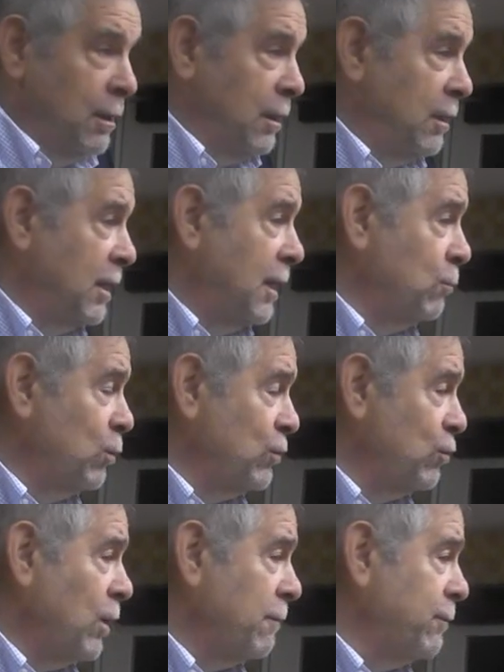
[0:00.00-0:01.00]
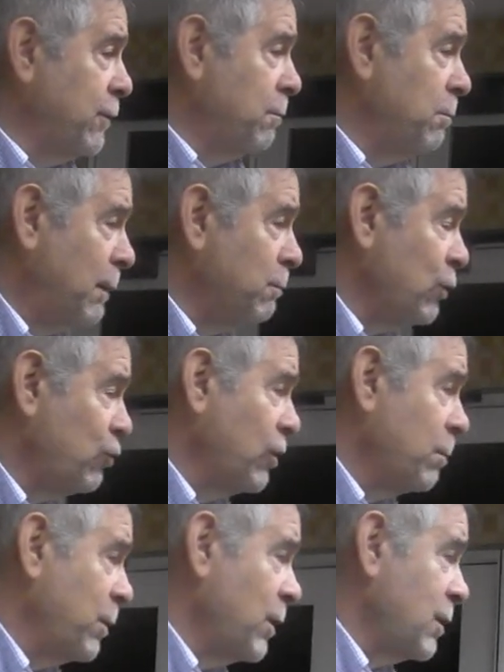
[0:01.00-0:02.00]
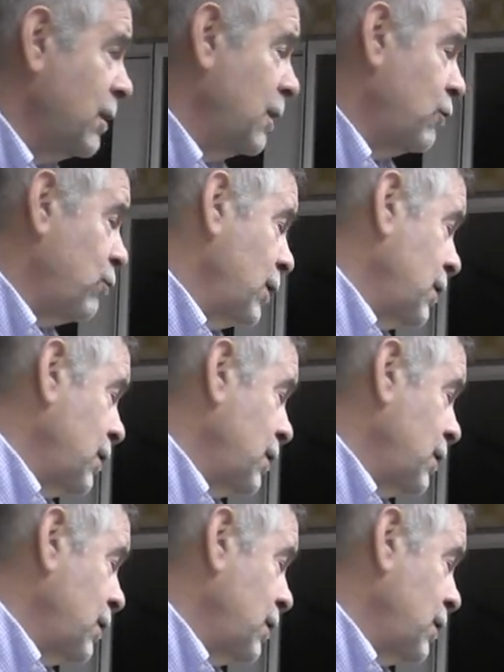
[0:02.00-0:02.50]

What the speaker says: He then was offered membership in the country